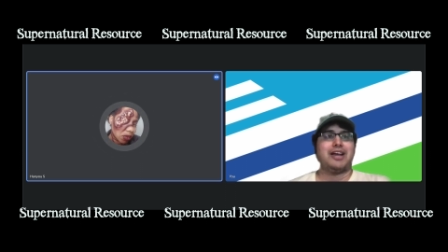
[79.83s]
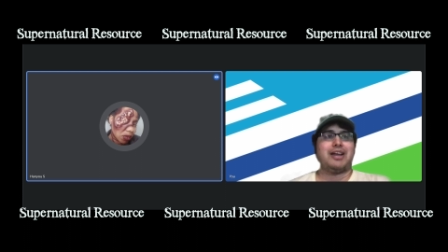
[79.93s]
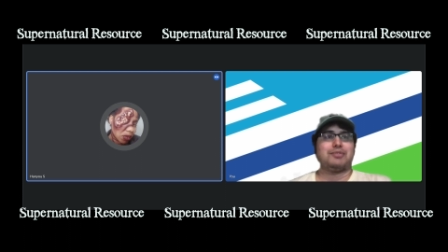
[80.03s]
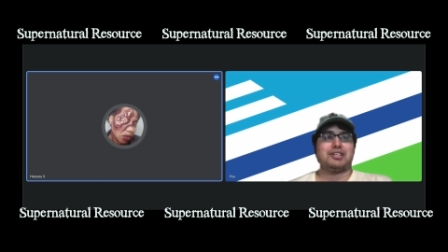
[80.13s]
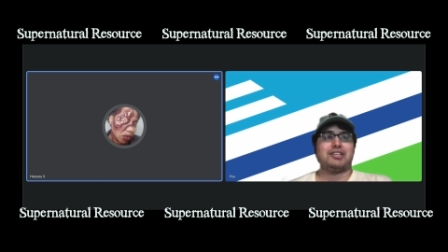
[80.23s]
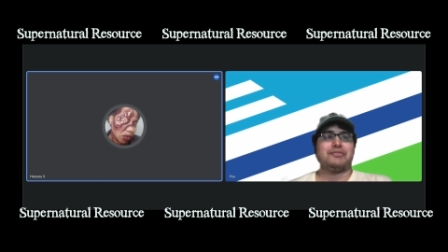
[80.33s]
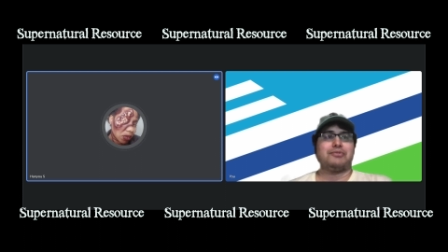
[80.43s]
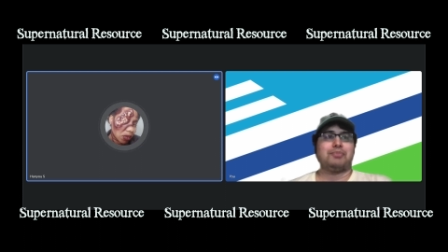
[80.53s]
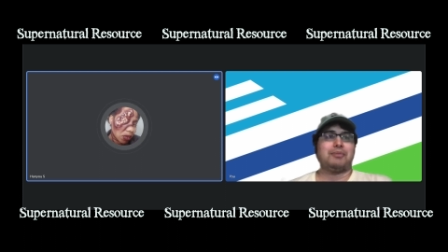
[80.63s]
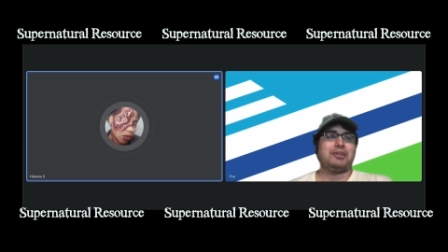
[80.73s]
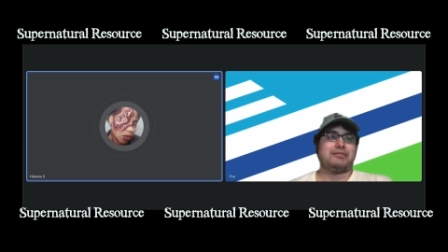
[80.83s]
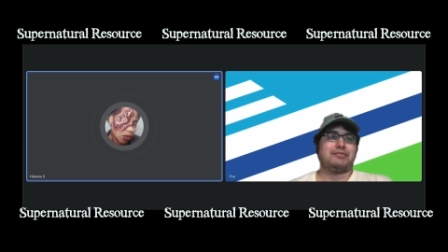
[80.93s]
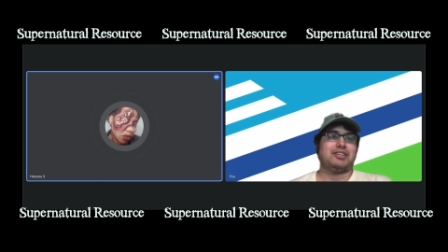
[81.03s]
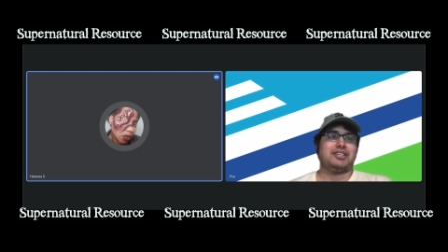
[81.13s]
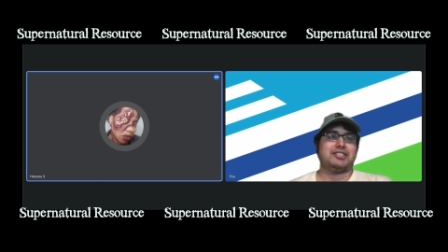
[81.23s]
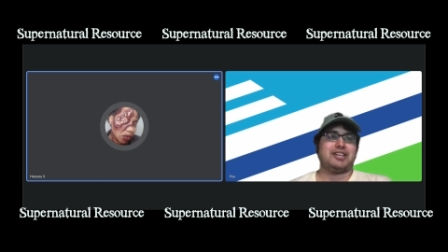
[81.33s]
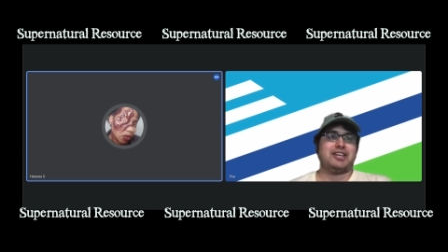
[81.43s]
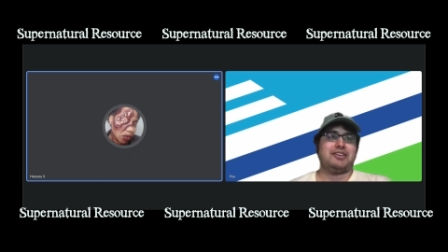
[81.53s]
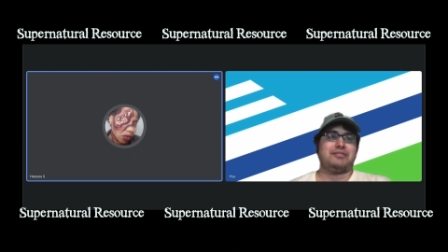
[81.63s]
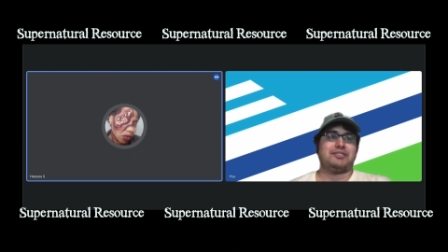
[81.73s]
and was cleared for public release
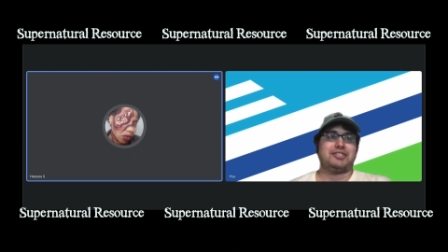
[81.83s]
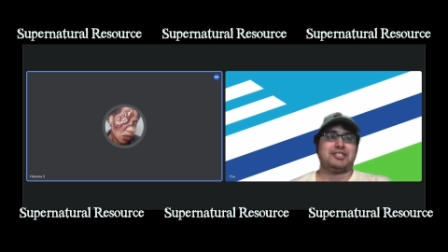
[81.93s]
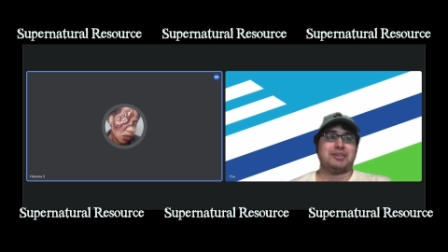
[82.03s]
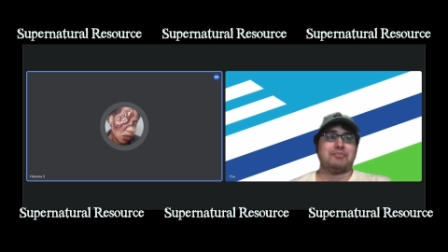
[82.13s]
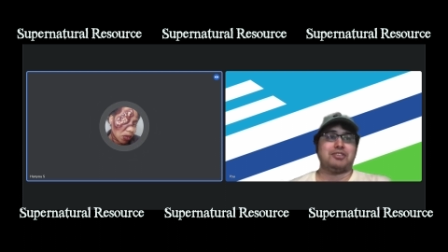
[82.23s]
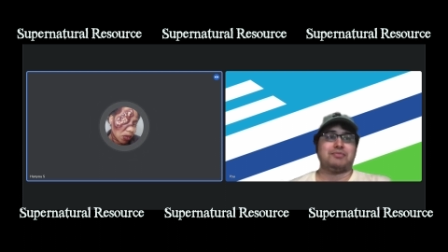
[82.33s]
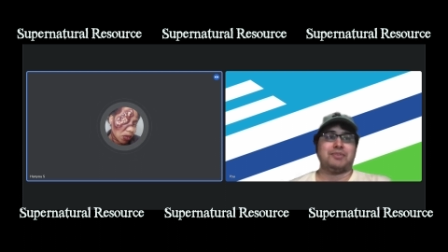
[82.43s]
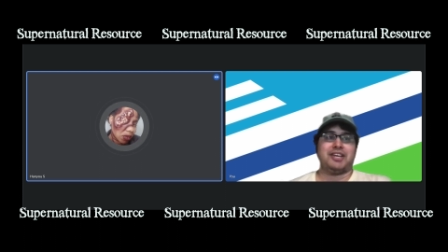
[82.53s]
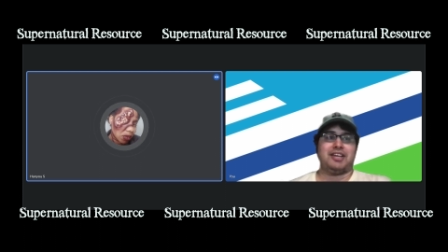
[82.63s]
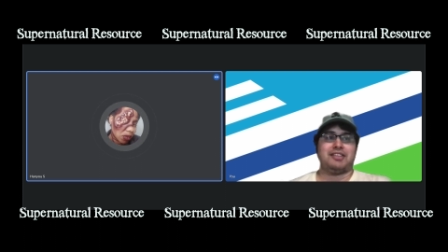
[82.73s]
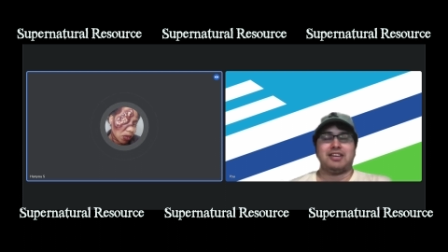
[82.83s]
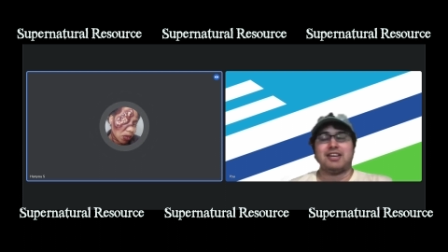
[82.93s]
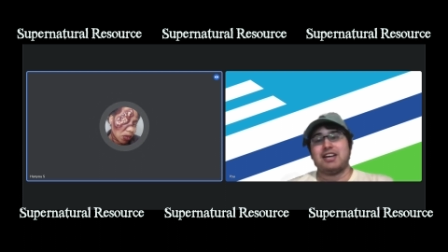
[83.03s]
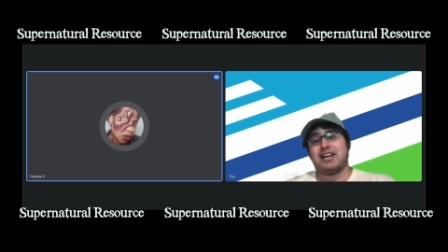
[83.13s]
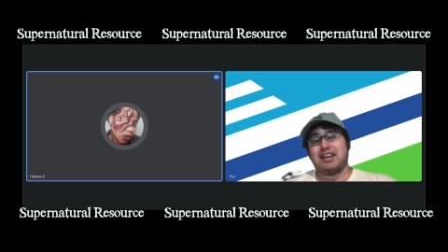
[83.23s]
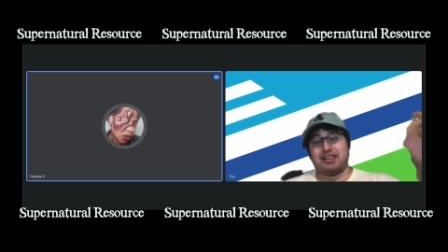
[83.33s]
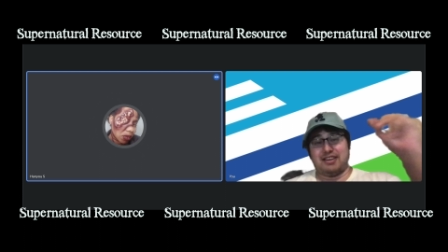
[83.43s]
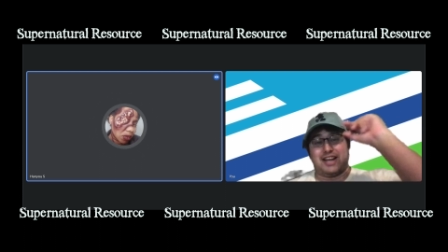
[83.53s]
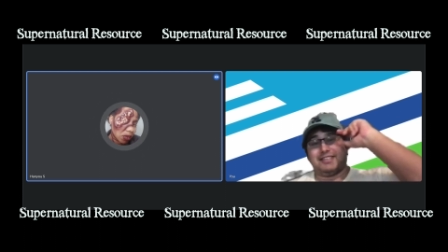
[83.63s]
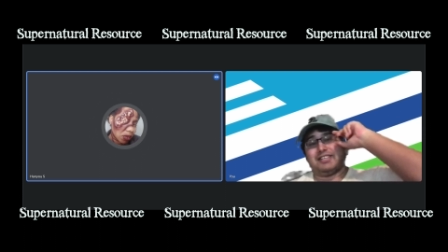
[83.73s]
on December 28th,
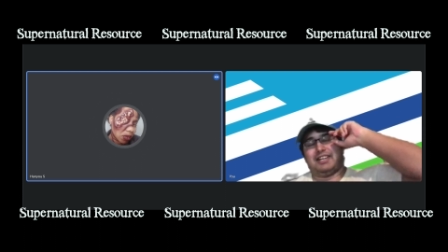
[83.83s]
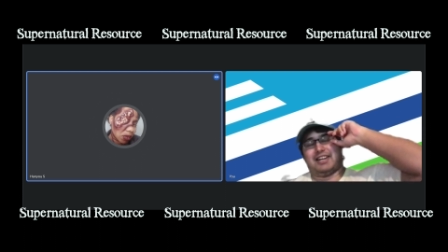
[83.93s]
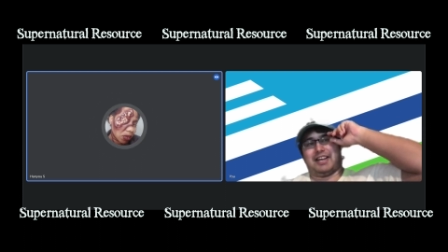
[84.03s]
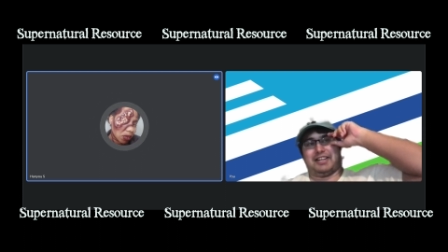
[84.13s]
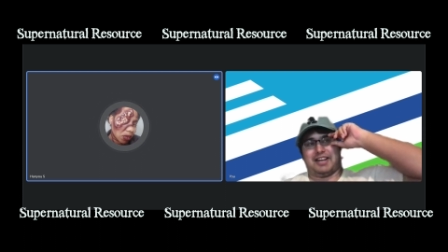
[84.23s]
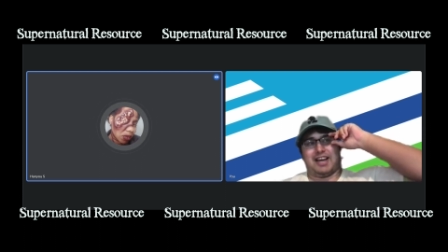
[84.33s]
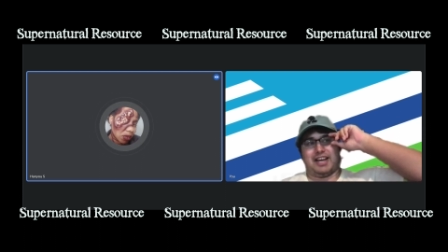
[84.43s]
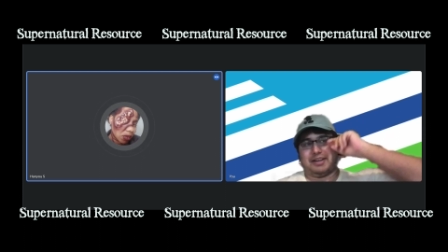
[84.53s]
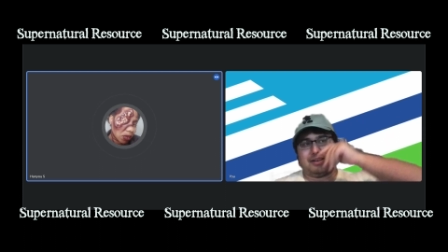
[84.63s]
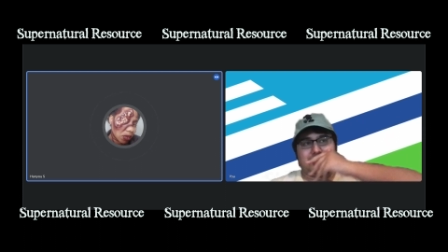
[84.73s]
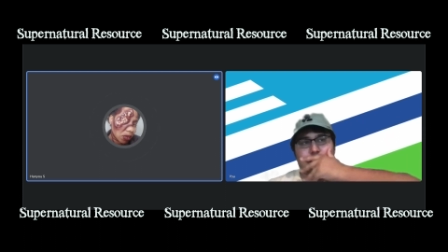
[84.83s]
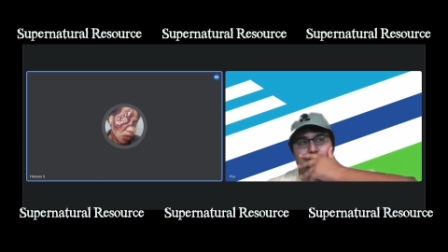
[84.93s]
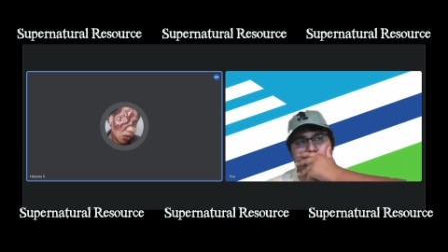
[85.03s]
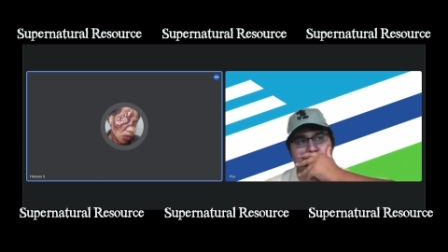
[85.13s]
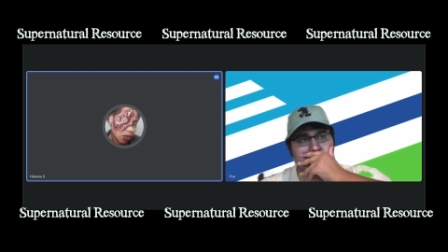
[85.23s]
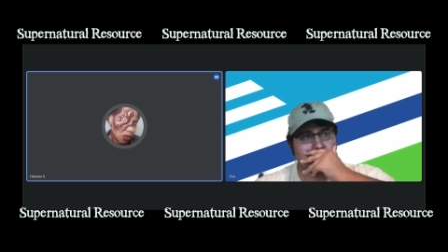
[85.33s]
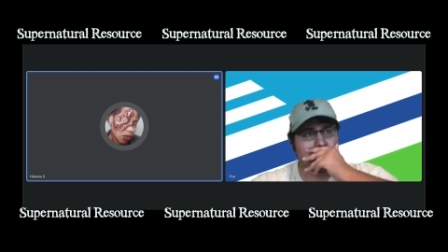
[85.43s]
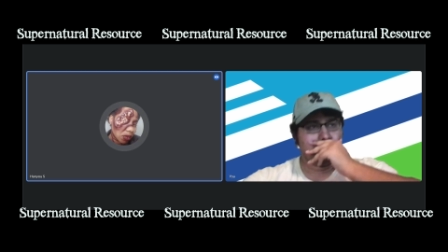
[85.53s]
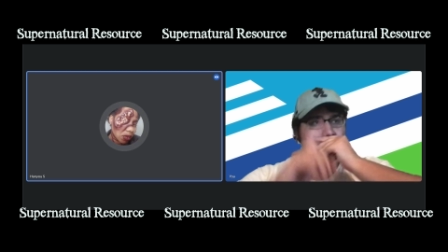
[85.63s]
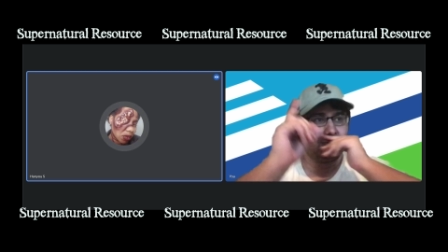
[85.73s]

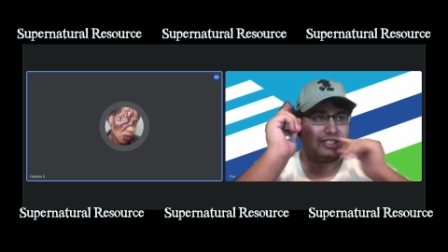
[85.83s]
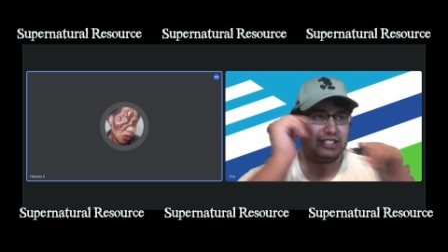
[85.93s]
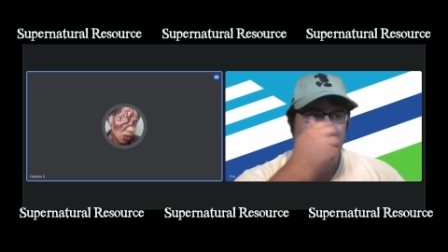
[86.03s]
1999.